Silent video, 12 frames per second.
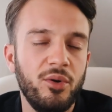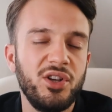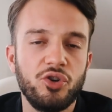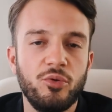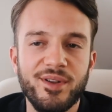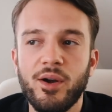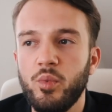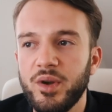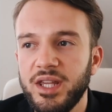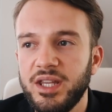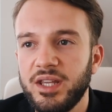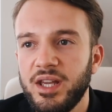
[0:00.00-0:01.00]
took me a
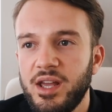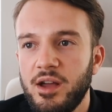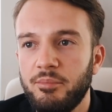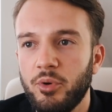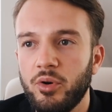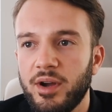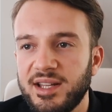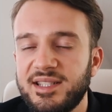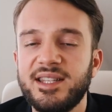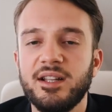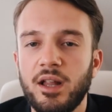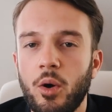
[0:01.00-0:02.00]
week, but it's
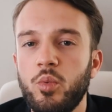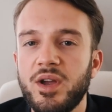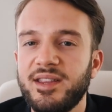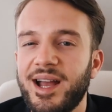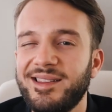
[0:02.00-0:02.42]
still a week that